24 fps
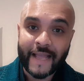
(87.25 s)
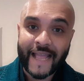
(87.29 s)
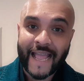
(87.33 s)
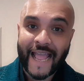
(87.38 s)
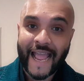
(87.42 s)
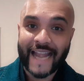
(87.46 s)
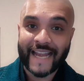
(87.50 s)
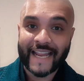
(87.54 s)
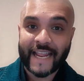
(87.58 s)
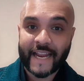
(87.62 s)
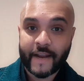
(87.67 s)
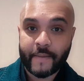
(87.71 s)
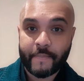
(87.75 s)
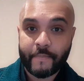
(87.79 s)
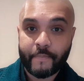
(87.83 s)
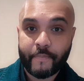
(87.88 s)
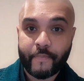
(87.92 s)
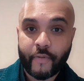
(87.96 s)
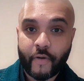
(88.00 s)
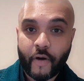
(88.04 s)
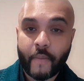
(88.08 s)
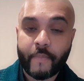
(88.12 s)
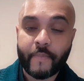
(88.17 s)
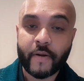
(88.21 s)
and get a
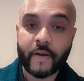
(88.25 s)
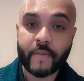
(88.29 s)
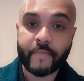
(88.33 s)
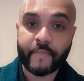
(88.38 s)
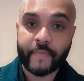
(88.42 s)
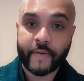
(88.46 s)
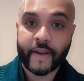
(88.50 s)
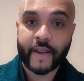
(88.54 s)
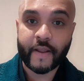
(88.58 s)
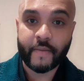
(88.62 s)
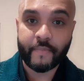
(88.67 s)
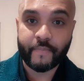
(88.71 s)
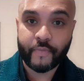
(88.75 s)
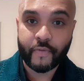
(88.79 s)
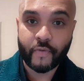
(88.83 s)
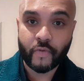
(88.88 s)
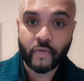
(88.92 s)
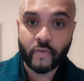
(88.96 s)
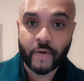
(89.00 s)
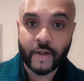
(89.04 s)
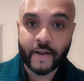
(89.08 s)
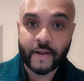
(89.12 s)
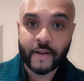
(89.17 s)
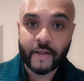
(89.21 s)
proper
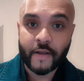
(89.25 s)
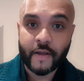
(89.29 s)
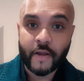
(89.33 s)
pre-approval,